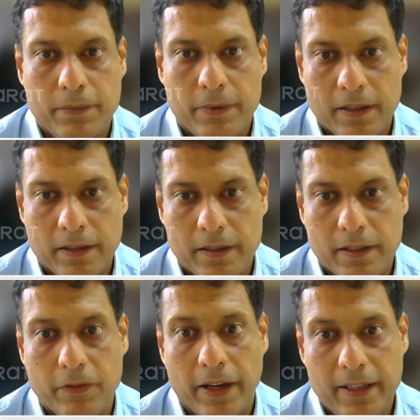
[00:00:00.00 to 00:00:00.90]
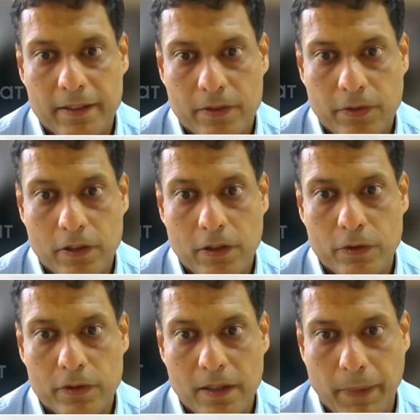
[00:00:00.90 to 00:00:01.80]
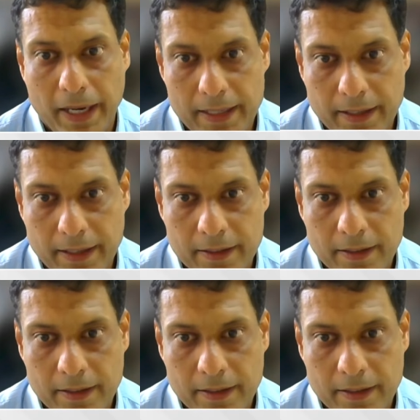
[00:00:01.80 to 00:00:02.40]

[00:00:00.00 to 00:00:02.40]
a device for use in the bile duct,